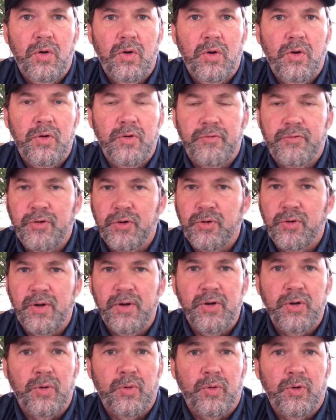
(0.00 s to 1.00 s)
If you're
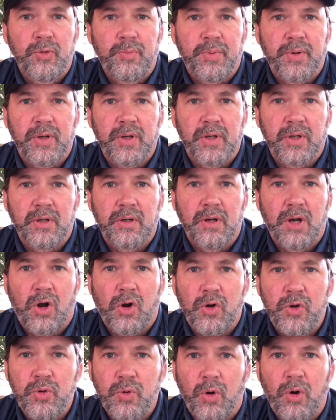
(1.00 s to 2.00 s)
in a grouping,
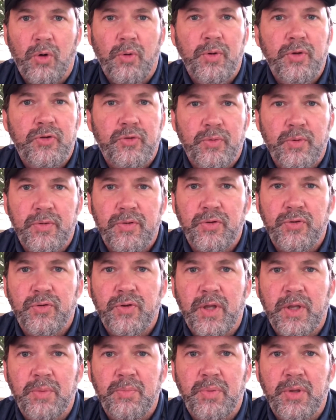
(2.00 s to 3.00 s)
are you always with the
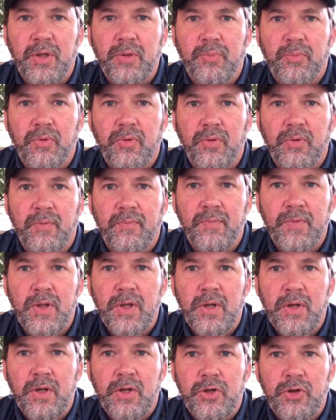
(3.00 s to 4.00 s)
same people?
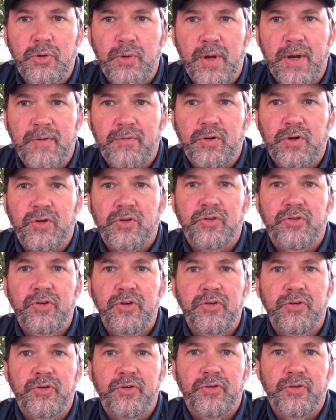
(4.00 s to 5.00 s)
Do you ever
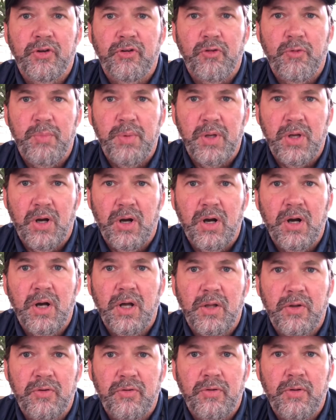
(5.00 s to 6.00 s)
extend yourself
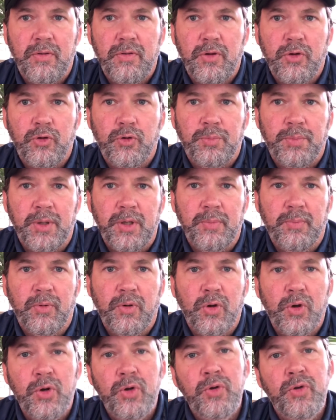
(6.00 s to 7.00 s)
beyond those
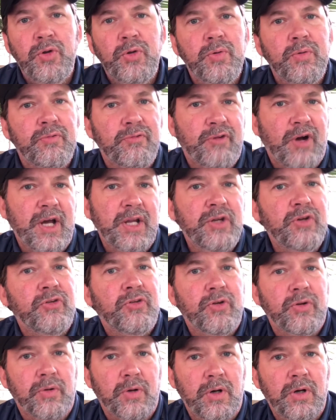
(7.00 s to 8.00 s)
people? Who do you invite
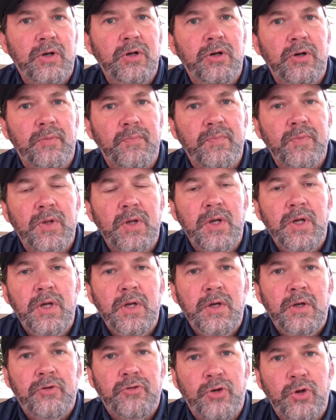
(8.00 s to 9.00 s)
into your home?
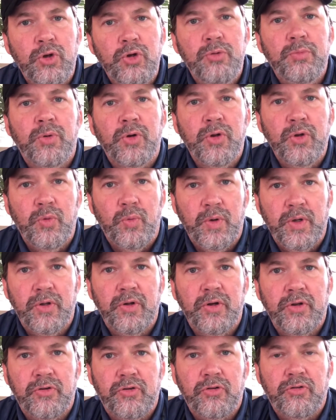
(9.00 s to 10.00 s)
To whom are you
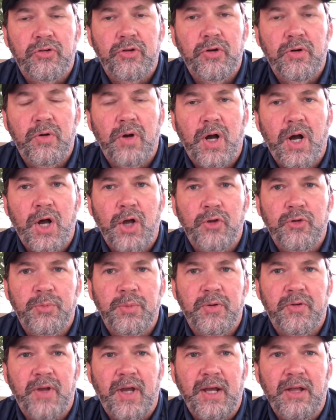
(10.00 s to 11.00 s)
willing to show
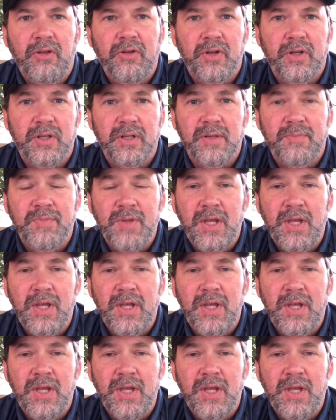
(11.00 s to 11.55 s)
hospitality?